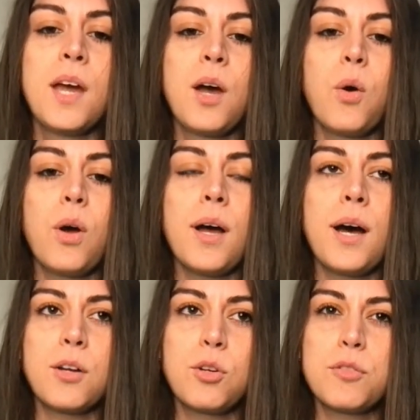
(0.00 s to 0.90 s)
I don't know if
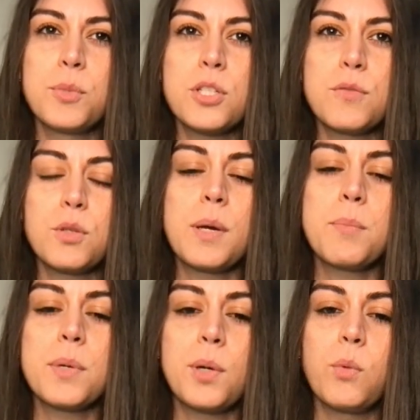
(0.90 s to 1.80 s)
most of you remember, but
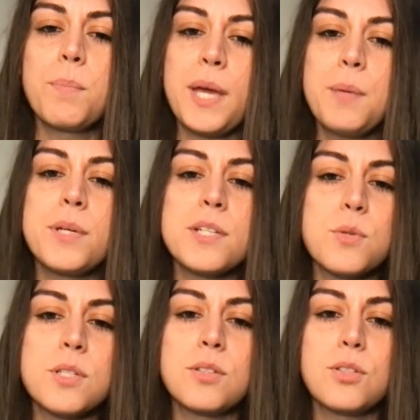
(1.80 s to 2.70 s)
when PayPass was
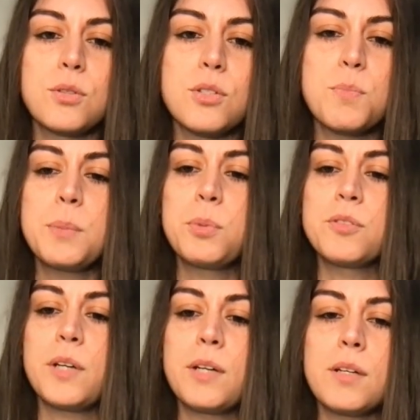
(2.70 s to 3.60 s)
introduced, people found it
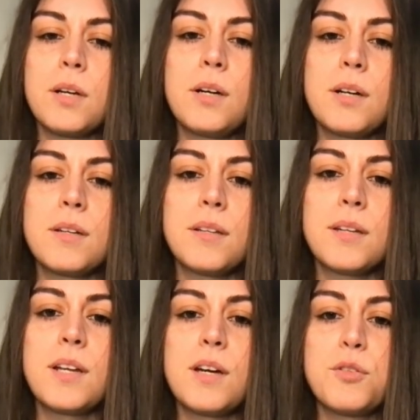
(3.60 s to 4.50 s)
hard enough
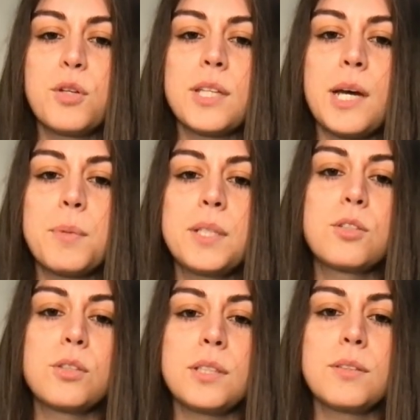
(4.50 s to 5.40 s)
to adapt literally
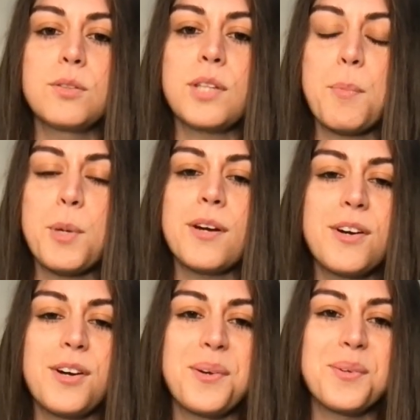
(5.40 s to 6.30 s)
to tapping a card
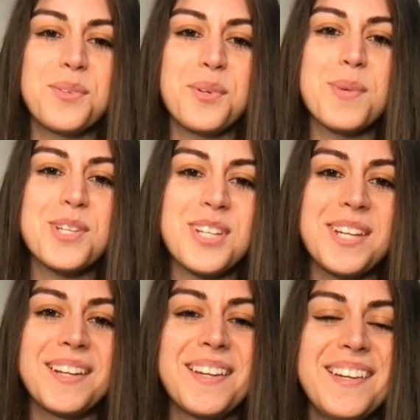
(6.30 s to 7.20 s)
onto a machine.
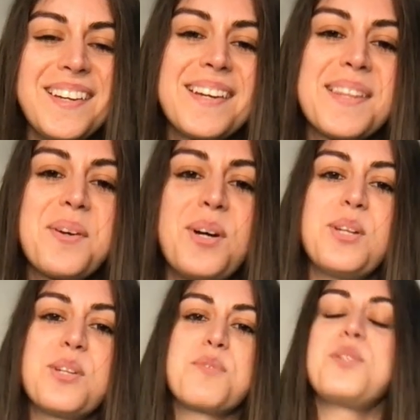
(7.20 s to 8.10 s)
There were a lot of
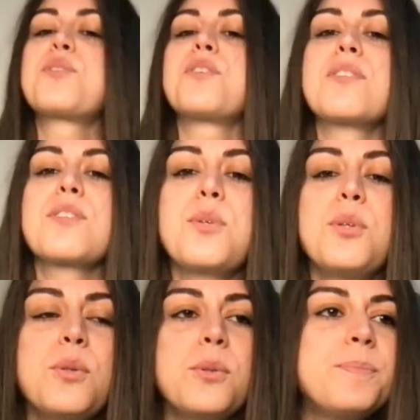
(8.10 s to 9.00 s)
users who,
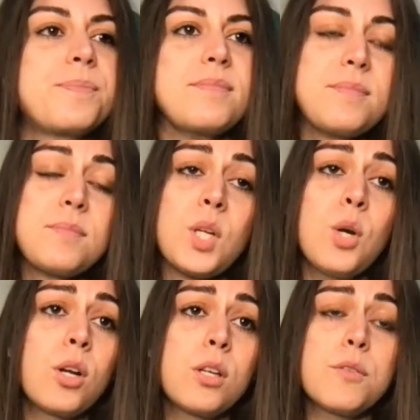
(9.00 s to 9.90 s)
or a
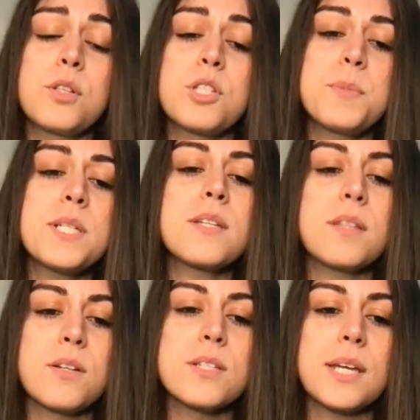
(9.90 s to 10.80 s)
lot of conspiracy
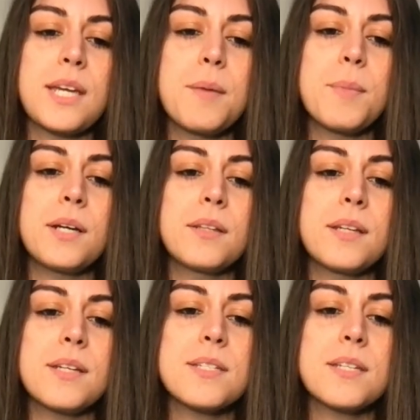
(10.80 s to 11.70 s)
theories that came out that
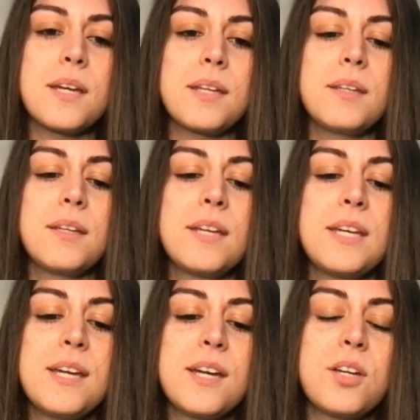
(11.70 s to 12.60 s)
said,
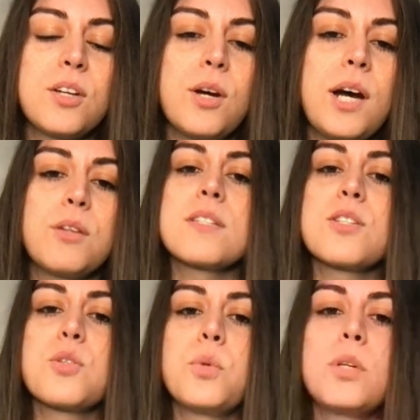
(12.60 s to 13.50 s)
you know, how does this
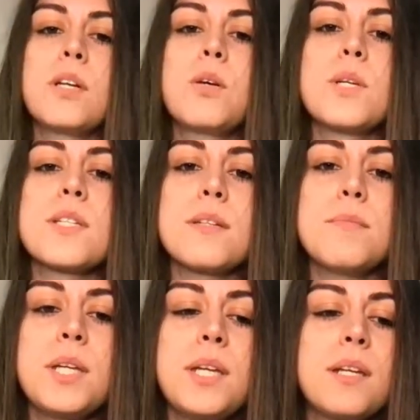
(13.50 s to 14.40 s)
work? What does it
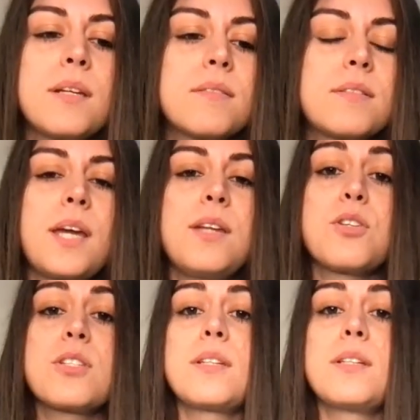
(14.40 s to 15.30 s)
mean? Can you
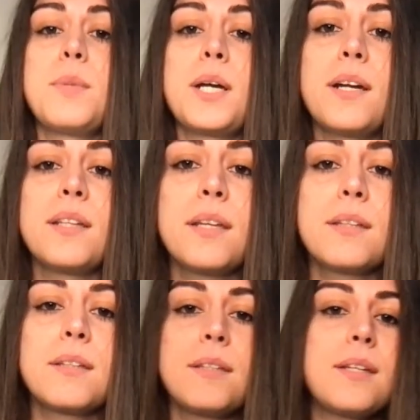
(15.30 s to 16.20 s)
steal my
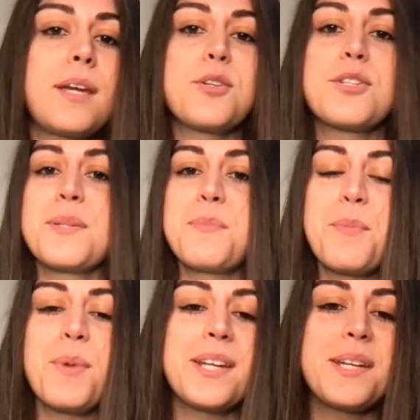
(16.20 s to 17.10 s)
identity? Can you steal my
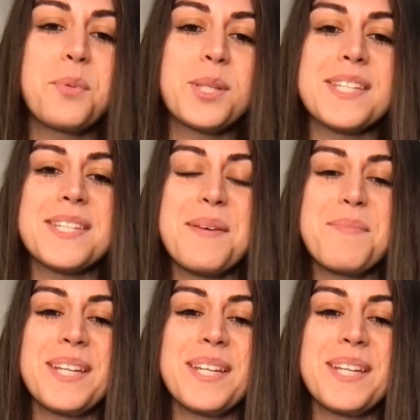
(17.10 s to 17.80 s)
money? What does that mean?